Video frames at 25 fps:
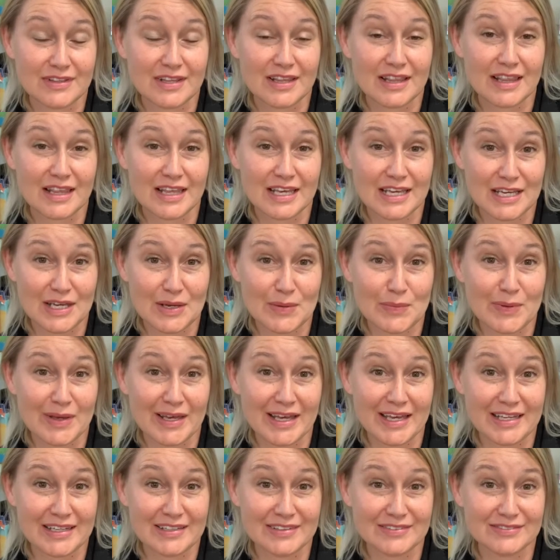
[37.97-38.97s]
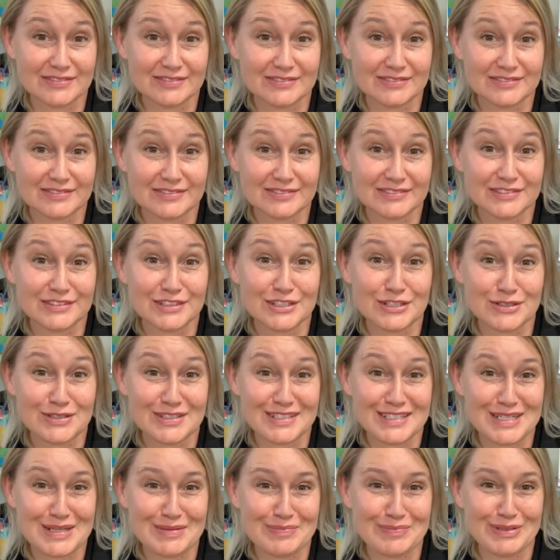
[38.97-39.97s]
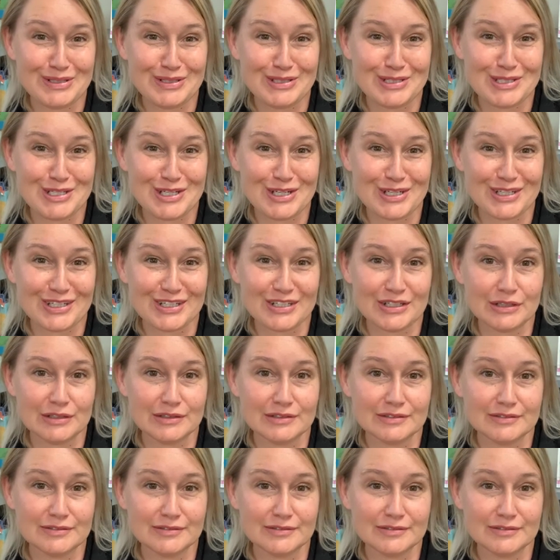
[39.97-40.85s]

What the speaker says: Think a bit. Do you see a blue circle?